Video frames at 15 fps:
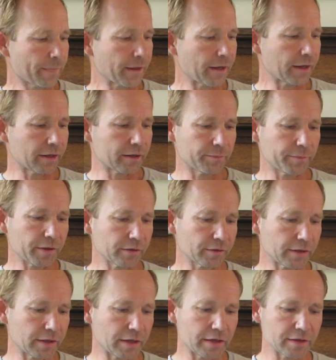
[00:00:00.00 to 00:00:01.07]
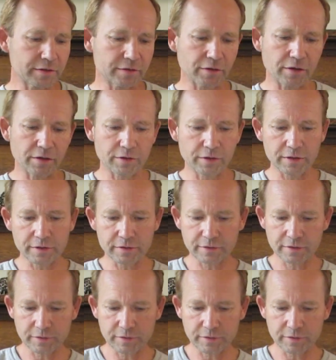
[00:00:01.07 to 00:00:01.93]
And apparently he started this.